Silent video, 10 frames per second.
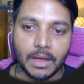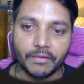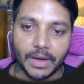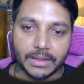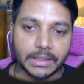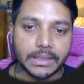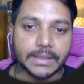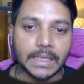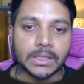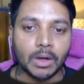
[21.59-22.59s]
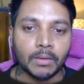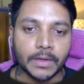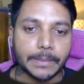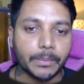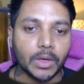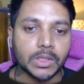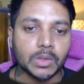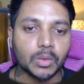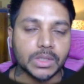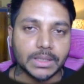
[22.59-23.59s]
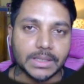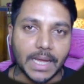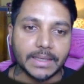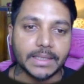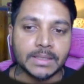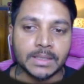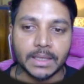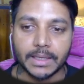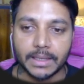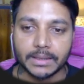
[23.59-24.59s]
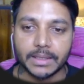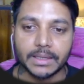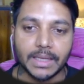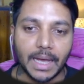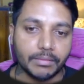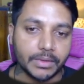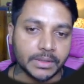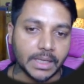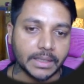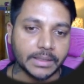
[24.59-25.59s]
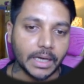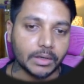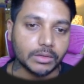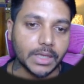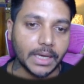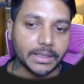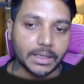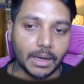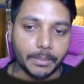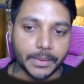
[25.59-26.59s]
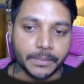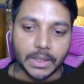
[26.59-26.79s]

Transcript: Find the details of employees whose salary is greater than the average salary across the entire company.